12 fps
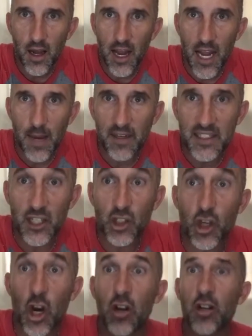Amy said
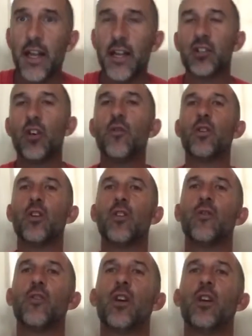journaling. So
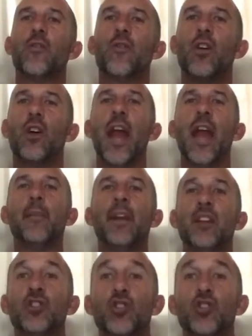for Amy, it's